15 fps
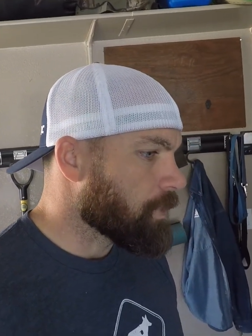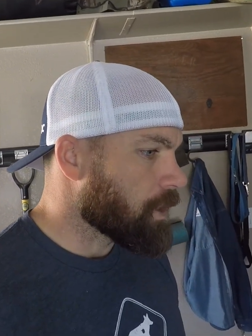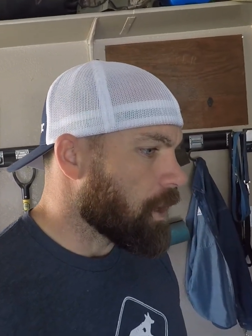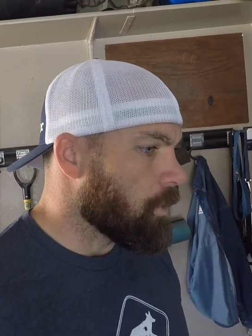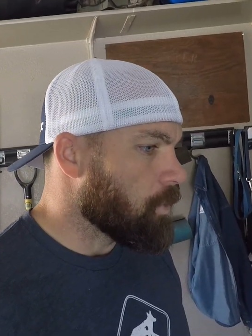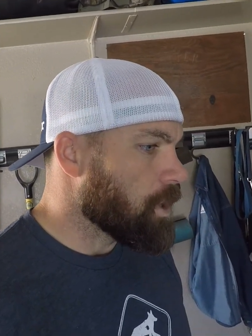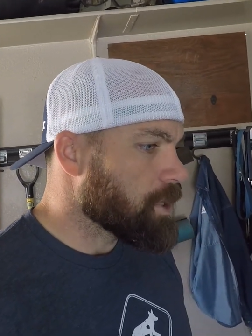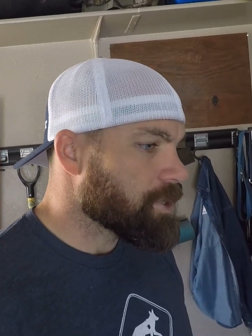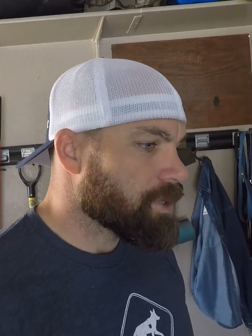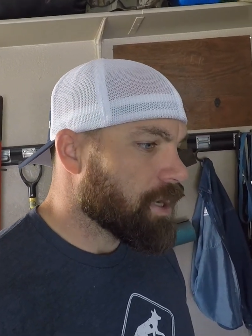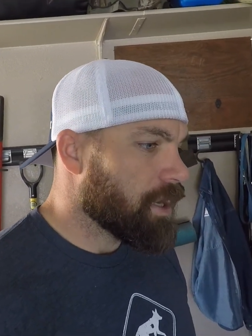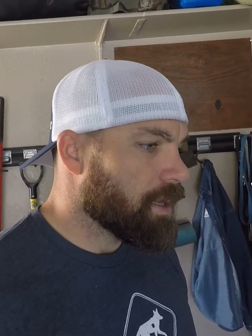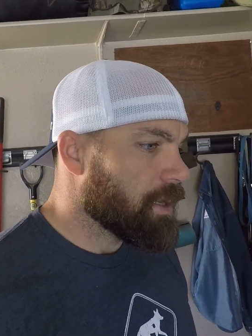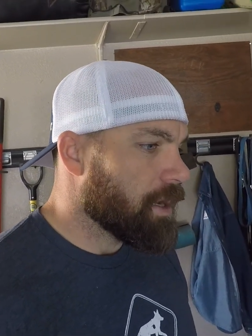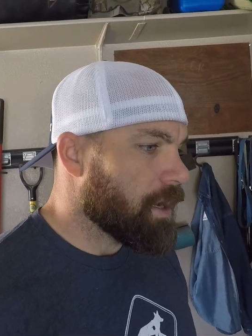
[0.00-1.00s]
wish I
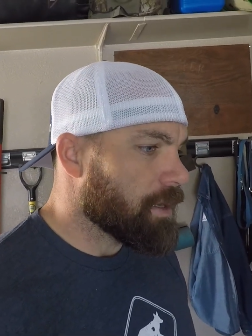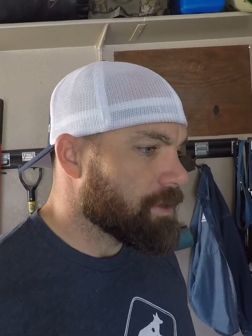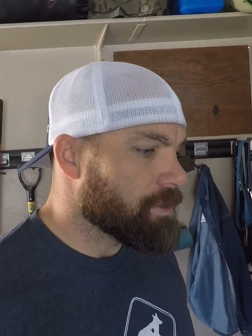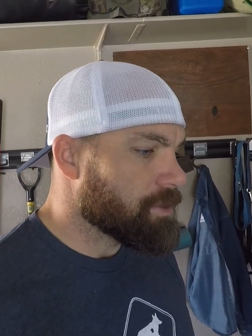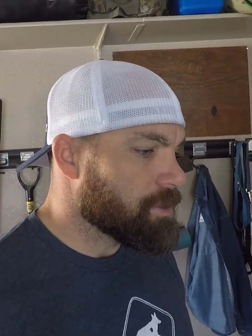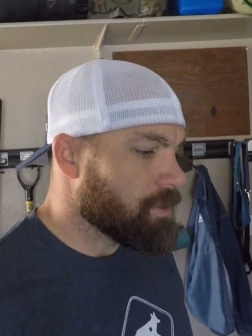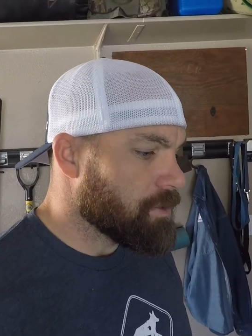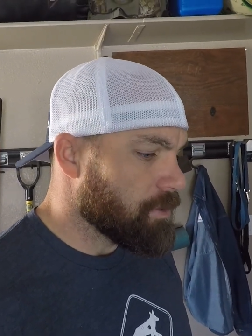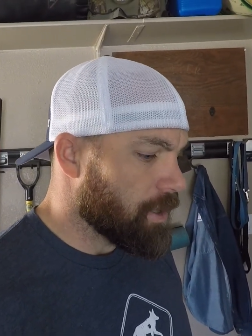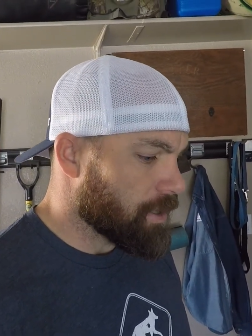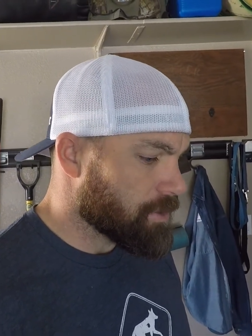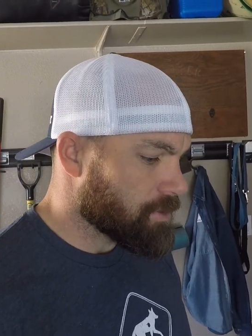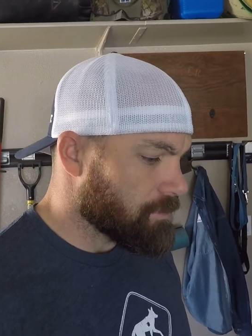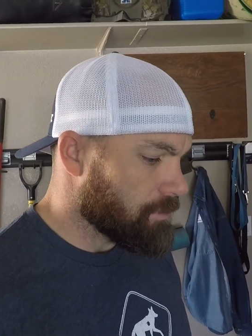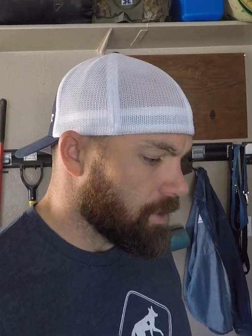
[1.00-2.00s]
had gotten 2
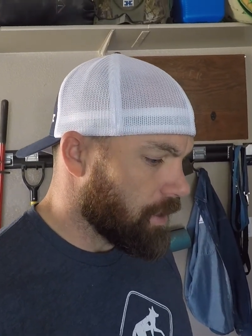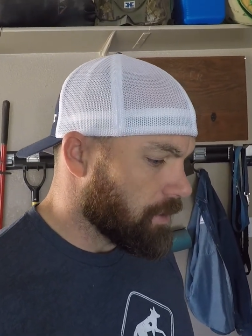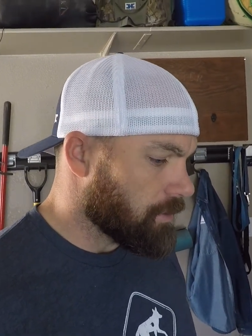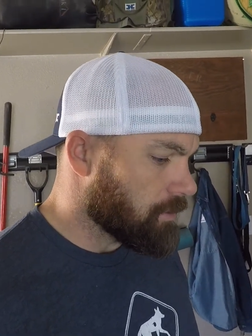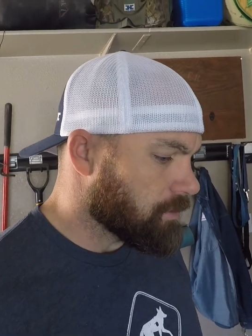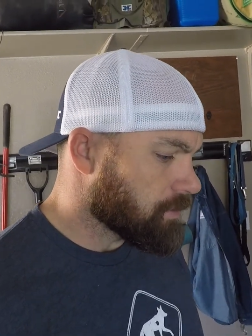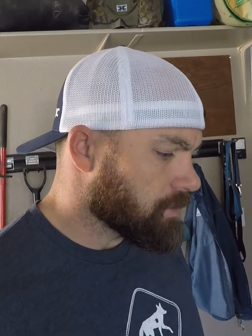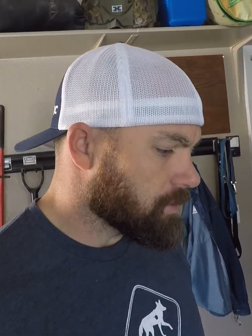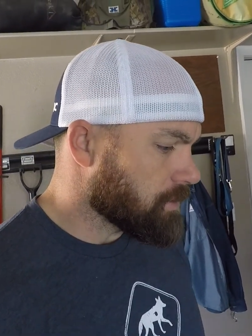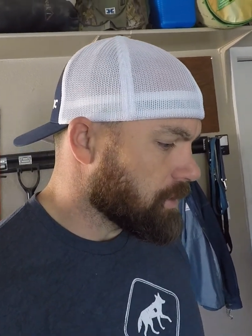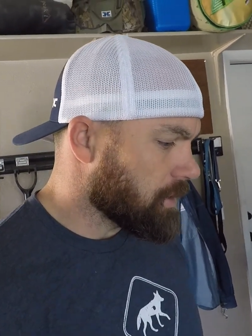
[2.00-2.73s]
extra bottles.